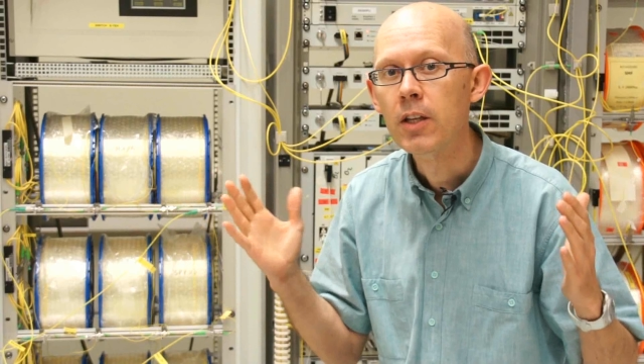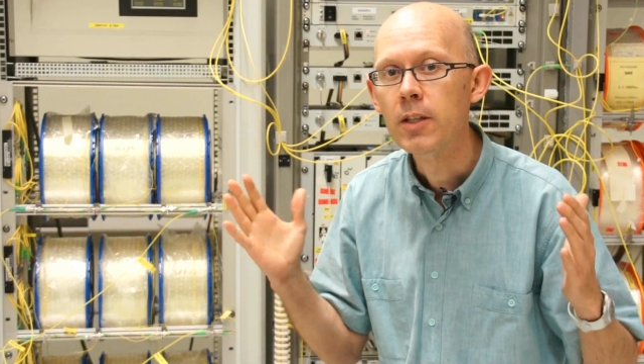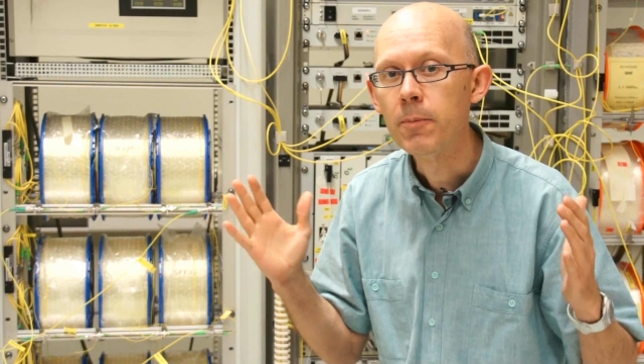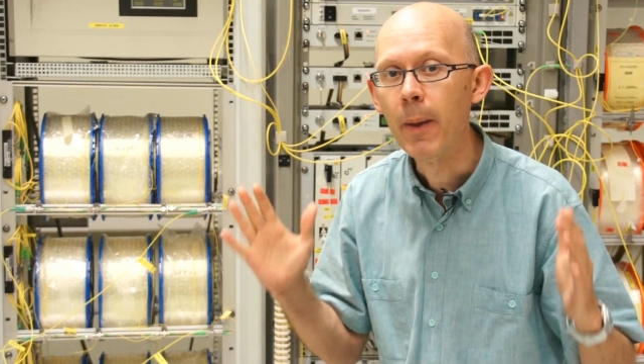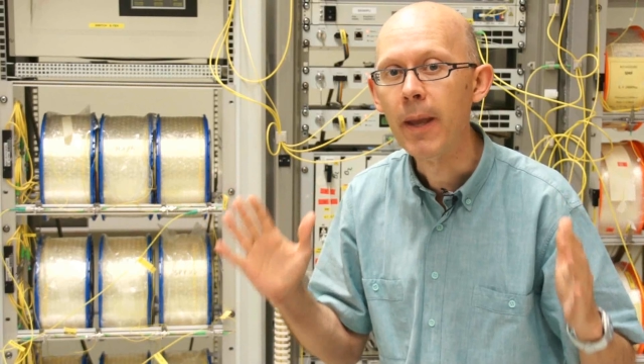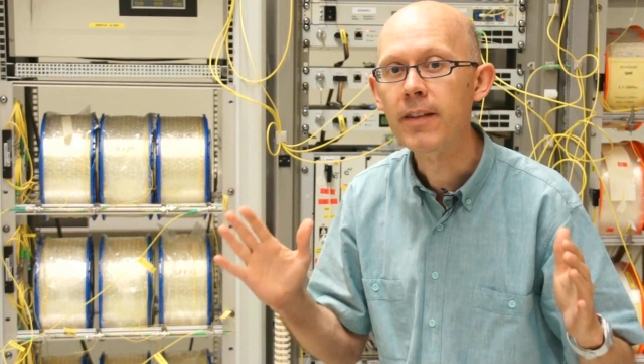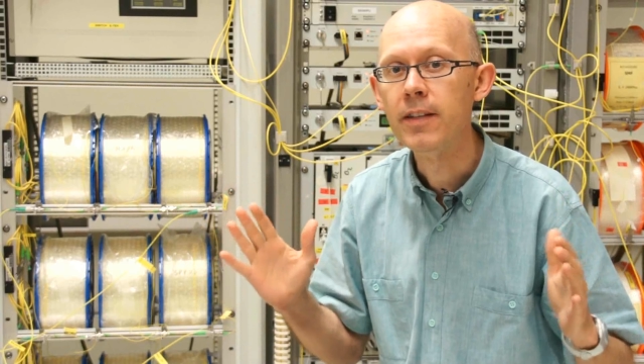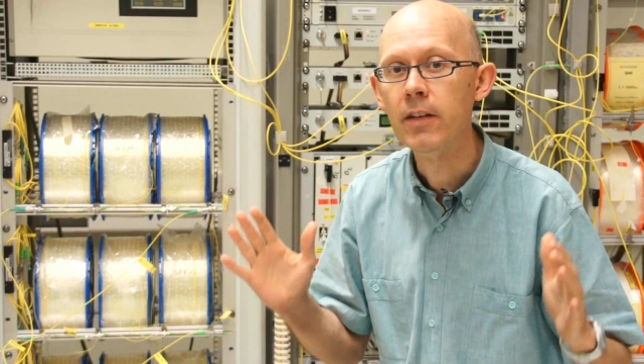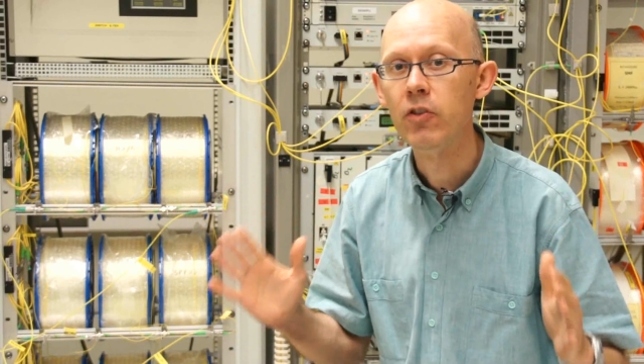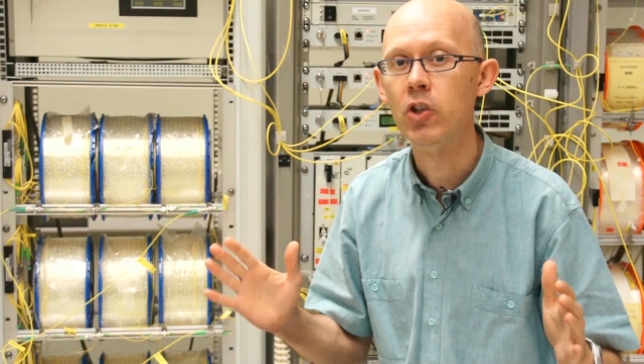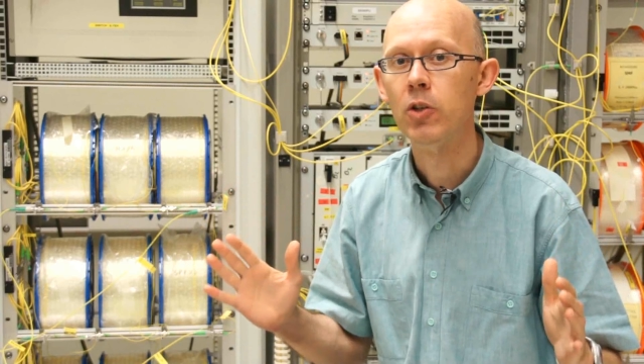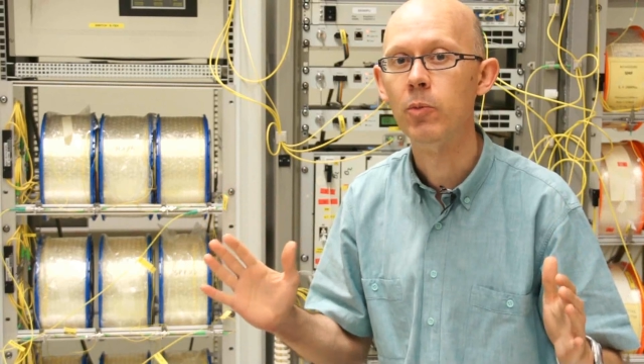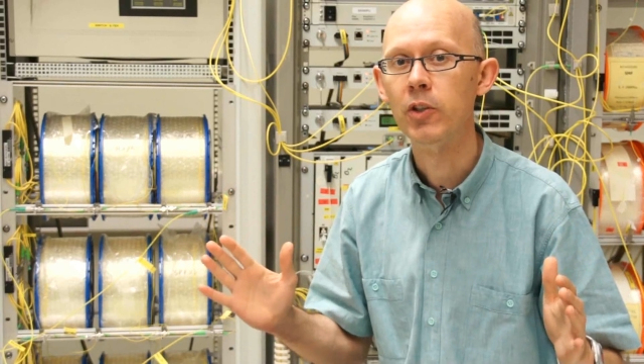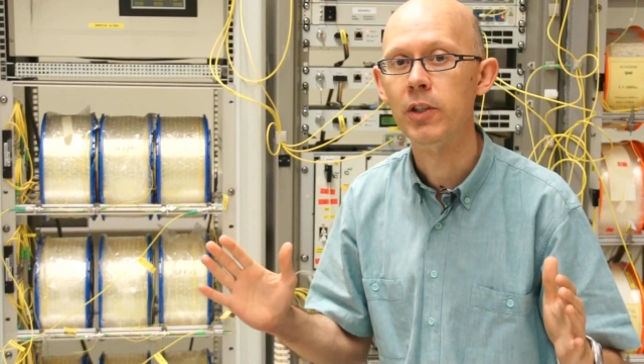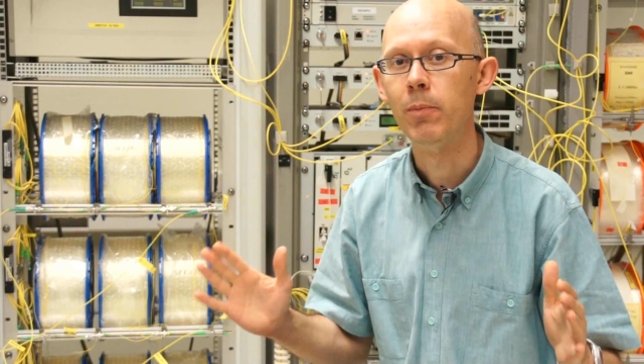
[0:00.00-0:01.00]
space
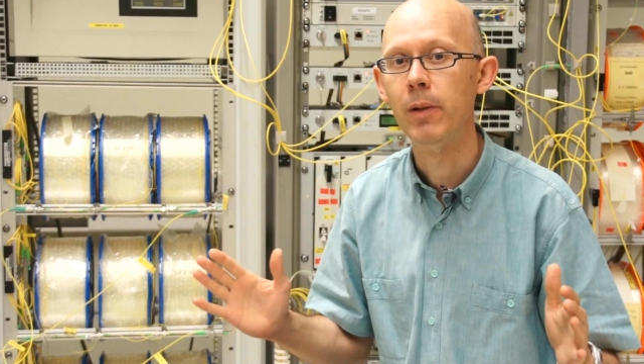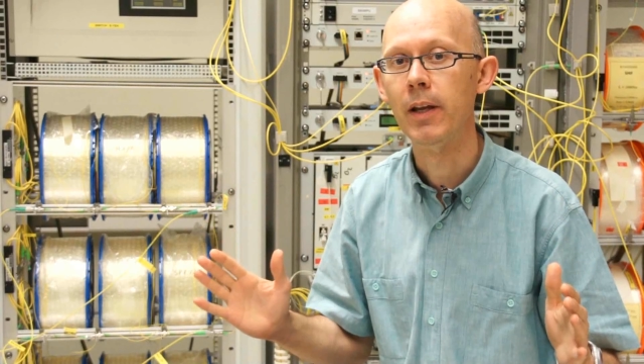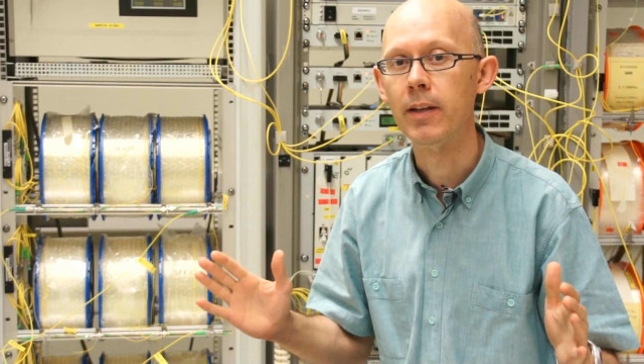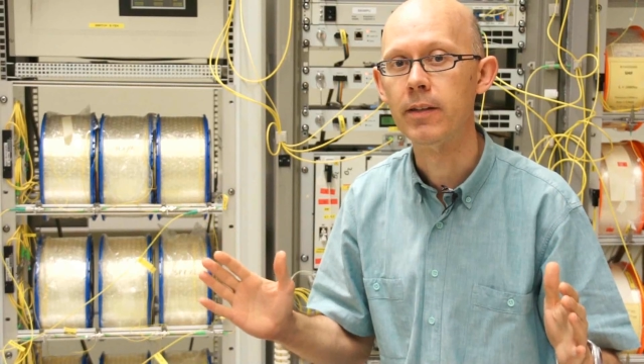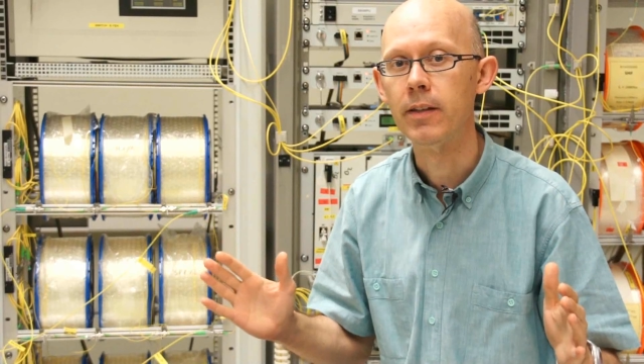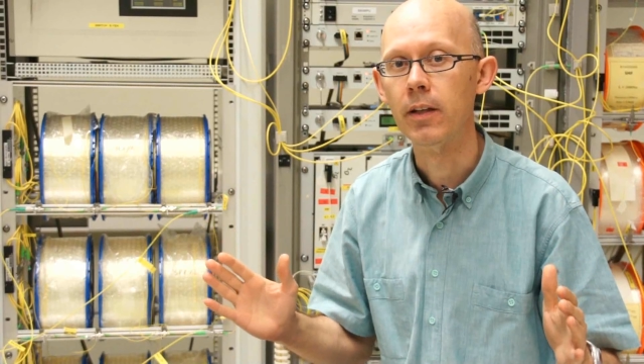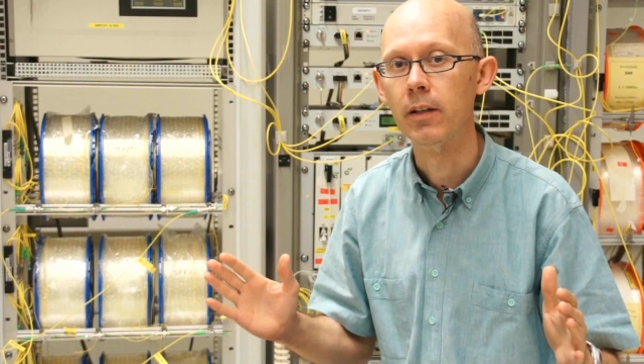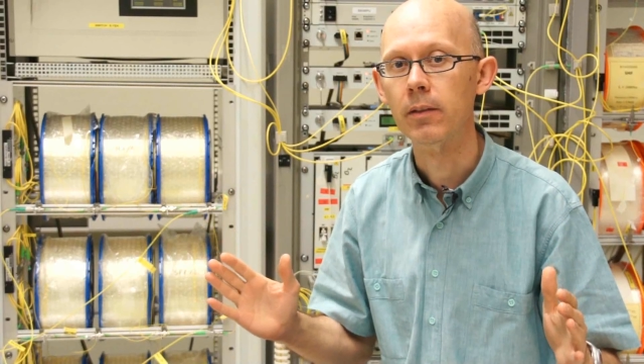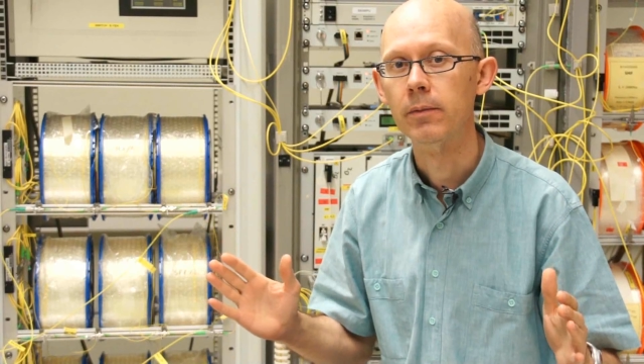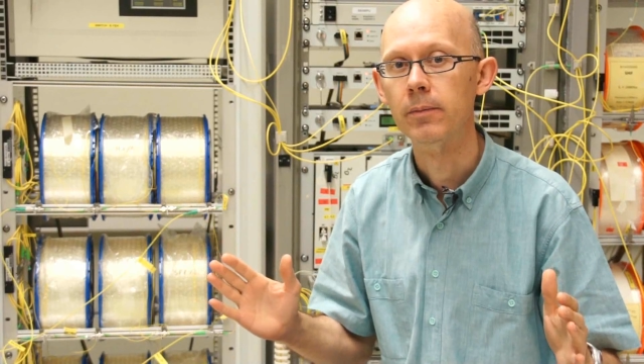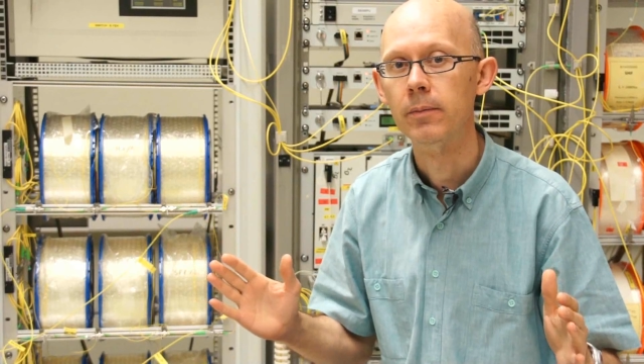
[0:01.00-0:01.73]
division multiplexing,